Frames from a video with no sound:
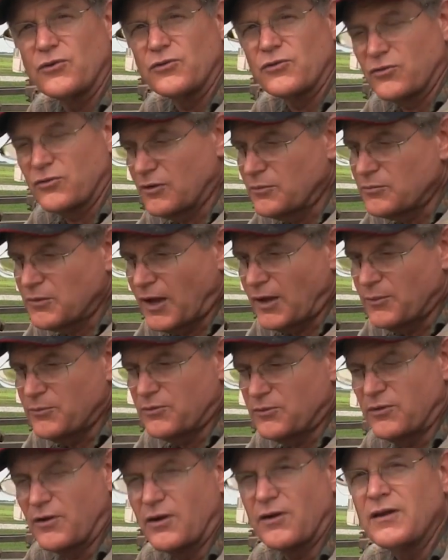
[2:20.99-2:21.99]
So
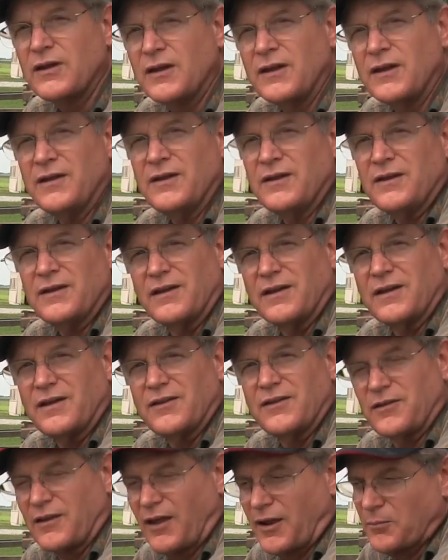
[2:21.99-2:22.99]
sometimes they're
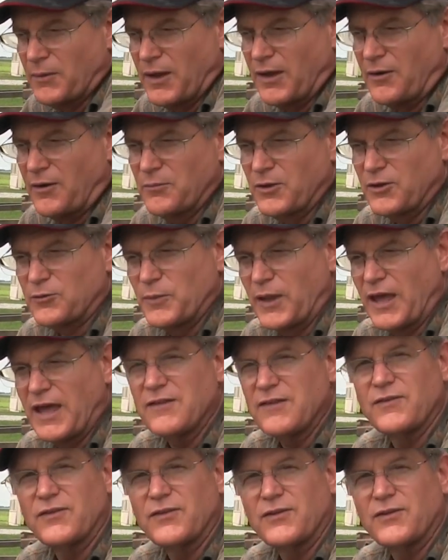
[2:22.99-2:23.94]
not a matter of misbehaving.